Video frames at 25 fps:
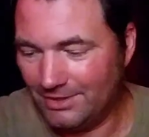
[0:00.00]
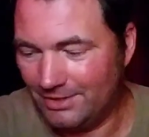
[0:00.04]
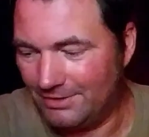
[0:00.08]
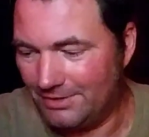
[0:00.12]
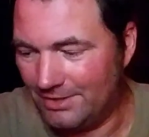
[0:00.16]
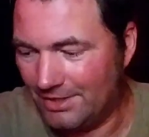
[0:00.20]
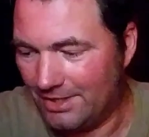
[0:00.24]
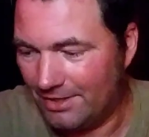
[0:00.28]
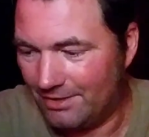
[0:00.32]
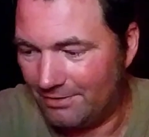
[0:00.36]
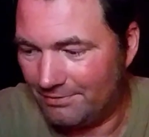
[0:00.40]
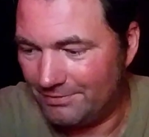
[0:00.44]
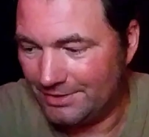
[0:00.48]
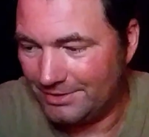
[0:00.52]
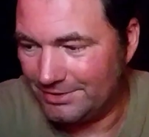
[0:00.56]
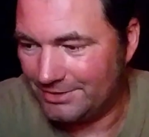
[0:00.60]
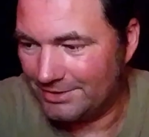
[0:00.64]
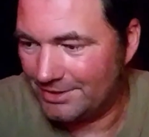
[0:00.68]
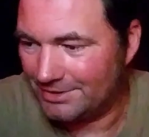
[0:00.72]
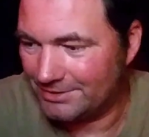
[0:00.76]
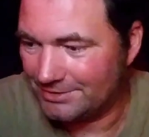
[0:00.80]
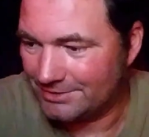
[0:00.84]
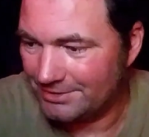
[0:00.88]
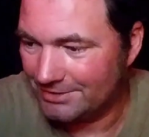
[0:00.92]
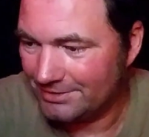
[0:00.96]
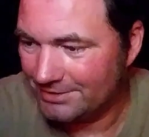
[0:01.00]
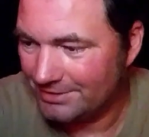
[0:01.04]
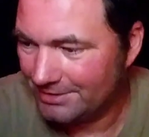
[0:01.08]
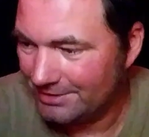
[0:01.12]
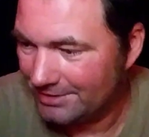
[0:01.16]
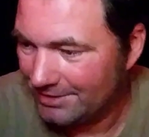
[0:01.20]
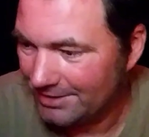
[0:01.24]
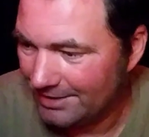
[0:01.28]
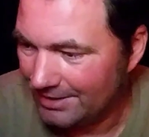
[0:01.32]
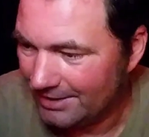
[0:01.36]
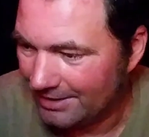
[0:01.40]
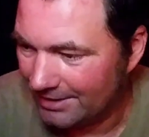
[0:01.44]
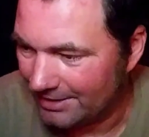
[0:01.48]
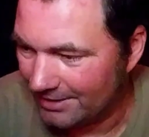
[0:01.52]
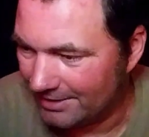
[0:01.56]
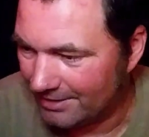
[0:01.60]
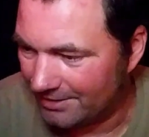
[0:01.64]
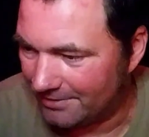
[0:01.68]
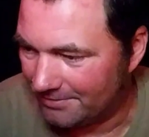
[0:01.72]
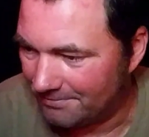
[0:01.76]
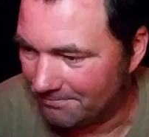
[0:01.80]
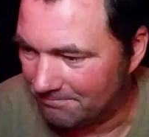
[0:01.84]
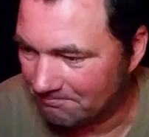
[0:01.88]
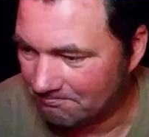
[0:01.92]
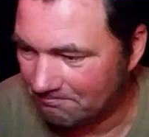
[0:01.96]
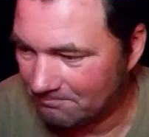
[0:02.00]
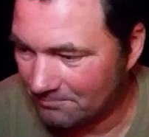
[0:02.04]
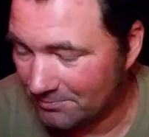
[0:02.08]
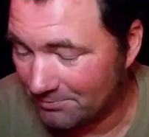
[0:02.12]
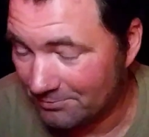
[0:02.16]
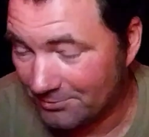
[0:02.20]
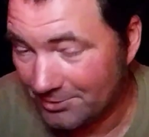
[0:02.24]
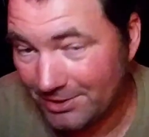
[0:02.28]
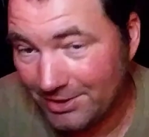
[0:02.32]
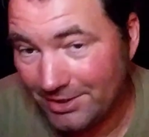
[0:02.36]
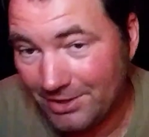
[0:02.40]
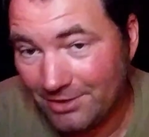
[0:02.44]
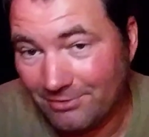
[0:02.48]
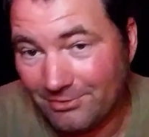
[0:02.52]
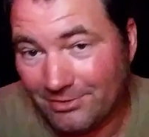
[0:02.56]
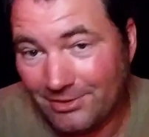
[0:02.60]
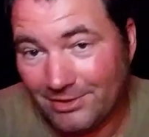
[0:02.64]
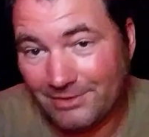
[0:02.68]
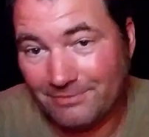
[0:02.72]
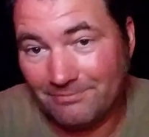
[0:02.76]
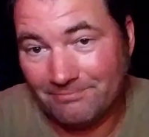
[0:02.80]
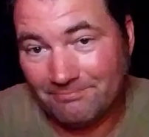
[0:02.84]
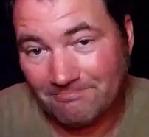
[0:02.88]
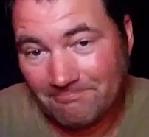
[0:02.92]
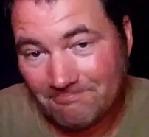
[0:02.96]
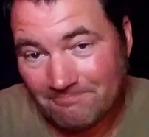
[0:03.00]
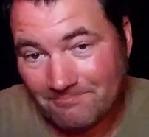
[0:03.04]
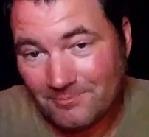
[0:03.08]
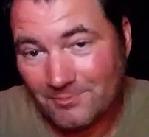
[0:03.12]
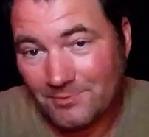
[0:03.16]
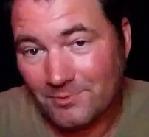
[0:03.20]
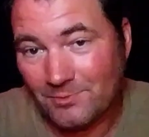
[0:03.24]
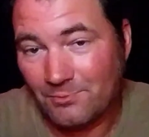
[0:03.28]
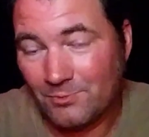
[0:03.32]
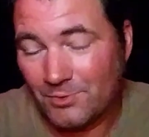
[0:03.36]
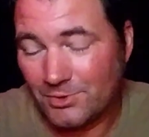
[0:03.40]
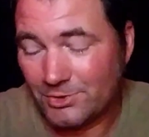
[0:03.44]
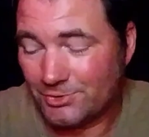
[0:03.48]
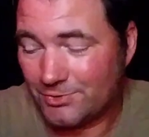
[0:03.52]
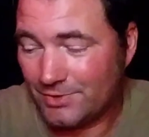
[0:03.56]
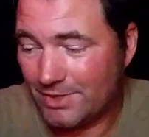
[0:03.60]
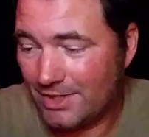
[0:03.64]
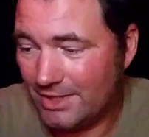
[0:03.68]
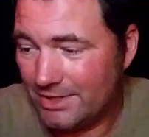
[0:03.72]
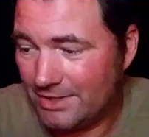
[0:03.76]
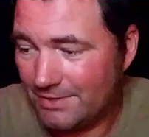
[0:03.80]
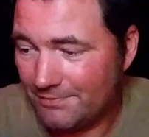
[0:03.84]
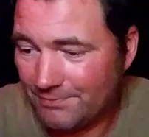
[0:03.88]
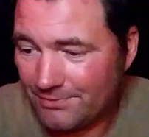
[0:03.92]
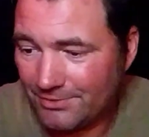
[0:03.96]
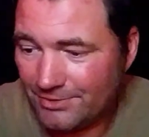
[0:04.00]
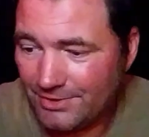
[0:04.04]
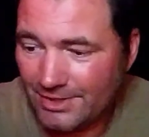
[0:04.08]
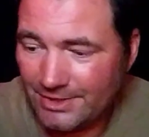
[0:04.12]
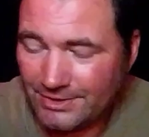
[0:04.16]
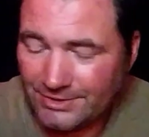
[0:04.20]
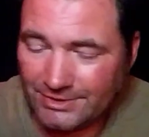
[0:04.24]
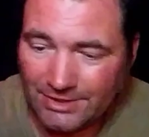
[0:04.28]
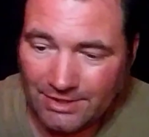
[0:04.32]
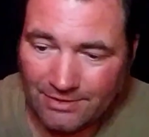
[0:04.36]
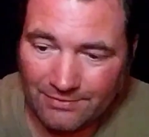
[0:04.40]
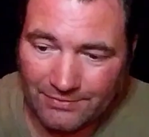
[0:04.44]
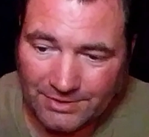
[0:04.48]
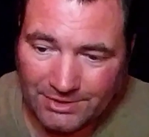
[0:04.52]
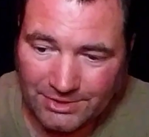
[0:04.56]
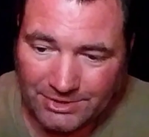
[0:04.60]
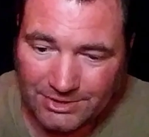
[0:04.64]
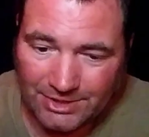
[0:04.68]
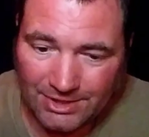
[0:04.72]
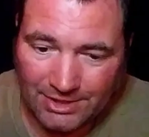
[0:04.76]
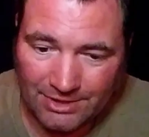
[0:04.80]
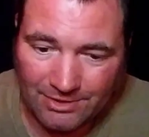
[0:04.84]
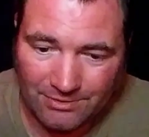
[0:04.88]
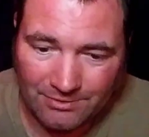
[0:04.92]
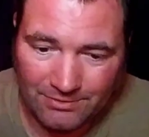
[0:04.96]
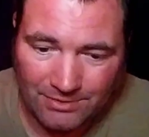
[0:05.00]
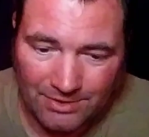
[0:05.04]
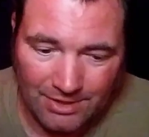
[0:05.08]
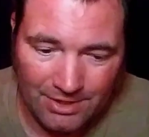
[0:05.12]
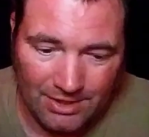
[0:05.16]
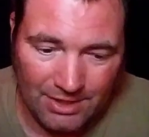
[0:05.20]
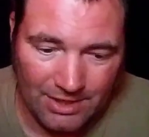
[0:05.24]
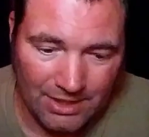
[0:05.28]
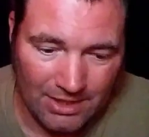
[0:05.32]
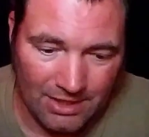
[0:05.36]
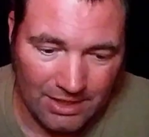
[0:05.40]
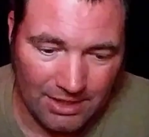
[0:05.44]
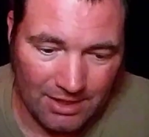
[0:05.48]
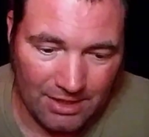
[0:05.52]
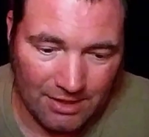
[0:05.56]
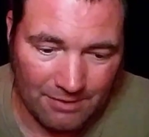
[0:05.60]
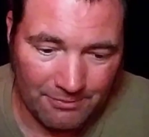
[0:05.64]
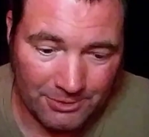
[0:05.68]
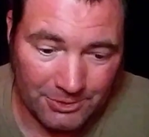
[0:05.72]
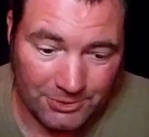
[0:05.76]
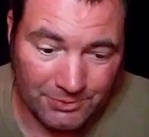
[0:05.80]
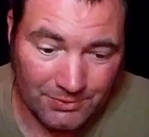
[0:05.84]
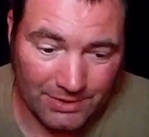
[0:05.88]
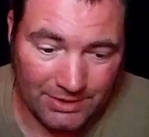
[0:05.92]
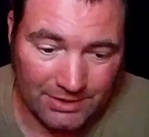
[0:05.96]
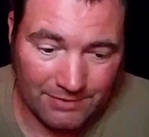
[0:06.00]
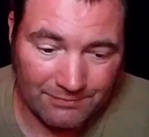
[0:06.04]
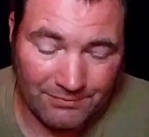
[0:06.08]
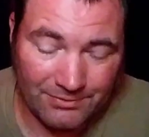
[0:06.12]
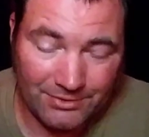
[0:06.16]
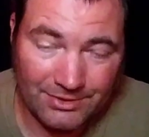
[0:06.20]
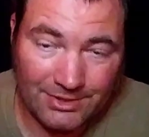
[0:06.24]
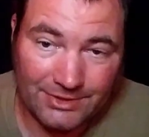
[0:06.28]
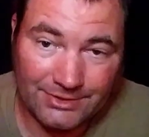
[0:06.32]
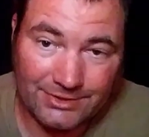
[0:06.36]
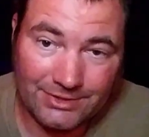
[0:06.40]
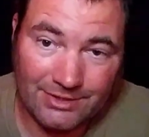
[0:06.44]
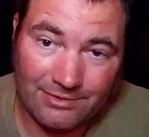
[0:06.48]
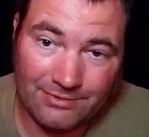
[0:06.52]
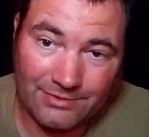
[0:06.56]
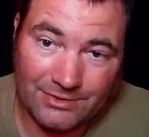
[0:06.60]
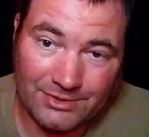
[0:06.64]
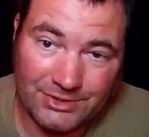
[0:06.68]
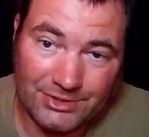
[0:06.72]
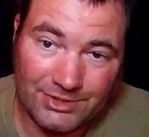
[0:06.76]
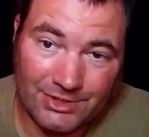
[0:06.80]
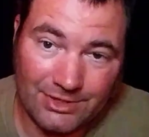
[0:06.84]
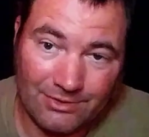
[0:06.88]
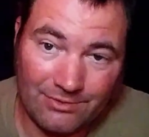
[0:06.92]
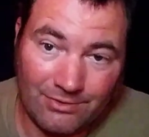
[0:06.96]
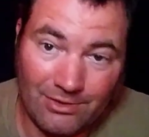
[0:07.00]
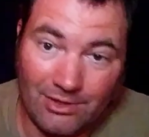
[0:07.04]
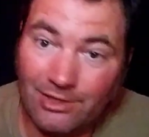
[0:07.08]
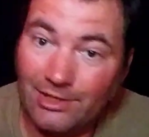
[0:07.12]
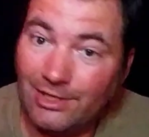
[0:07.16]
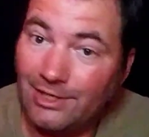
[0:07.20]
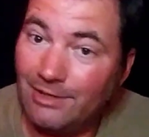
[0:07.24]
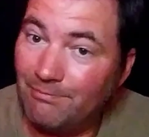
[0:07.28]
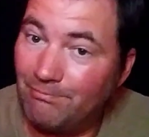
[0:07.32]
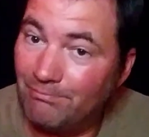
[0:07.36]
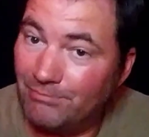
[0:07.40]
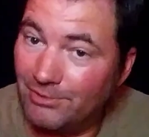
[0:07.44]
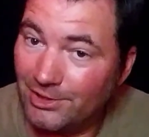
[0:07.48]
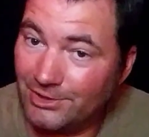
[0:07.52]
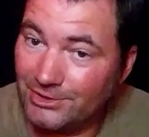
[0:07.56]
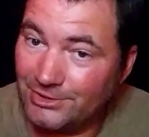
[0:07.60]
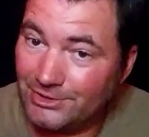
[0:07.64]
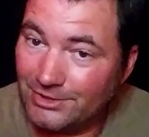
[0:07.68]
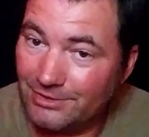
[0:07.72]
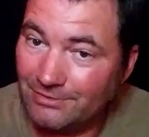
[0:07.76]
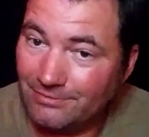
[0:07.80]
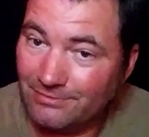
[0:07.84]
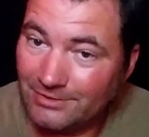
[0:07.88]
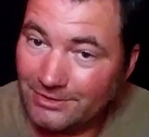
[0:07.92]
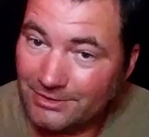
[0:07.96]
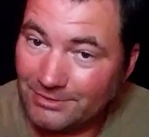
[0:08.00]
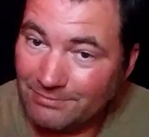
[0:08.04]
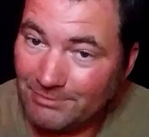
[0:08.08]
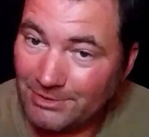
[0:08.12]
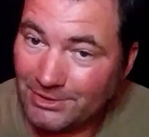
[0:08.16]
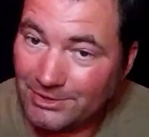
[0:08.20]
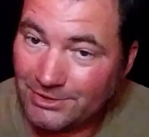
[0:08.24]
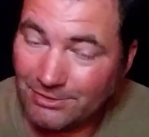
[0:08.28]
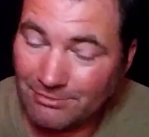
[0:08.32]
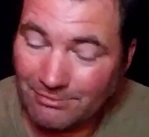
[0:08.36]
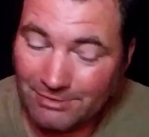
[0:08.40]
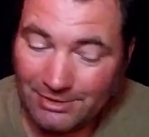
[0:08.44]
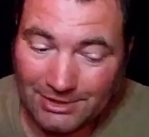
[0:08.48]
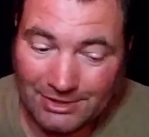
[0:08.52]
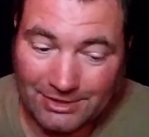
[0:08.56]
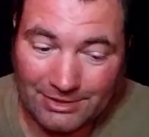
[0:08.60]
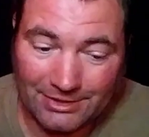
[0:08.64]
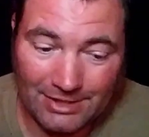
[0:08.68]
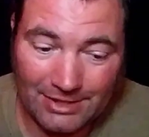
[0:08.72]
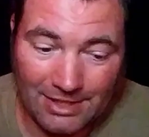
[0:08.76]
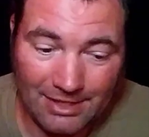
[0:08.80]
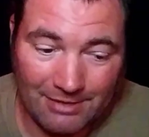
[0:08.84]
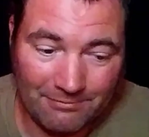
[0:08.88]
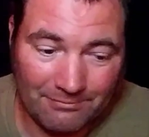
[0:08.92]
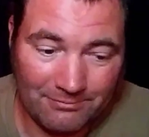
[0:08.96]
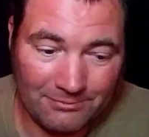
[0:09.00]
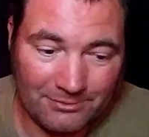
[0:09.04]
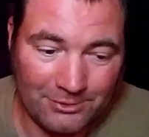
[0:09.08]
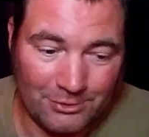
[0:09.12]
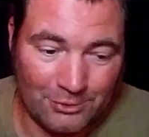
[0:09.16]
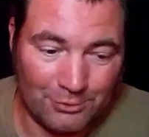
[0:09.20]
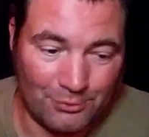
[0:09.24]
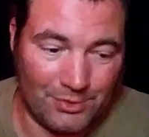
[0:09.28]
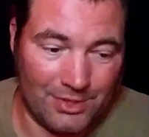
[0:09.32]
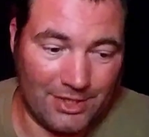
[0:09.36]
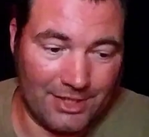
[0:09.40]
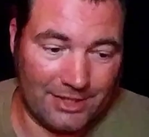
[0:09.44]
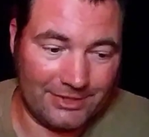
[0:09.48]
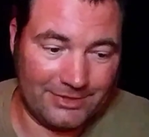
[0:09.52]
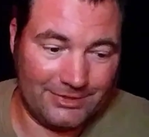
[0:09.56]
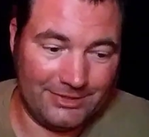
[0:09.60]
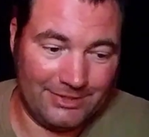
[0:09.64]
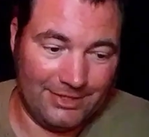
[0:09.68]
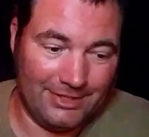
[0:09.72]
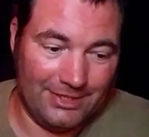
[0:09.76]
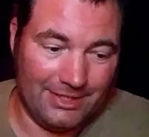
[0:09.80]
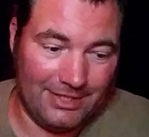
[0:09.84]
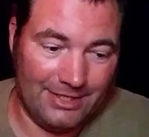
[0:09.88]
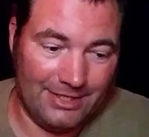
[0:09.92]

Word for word: No, it doesn't. But anyway, we're trying different things out on the channel. We're trying different things out on the channel on a budget. Let's make sure we get that correct,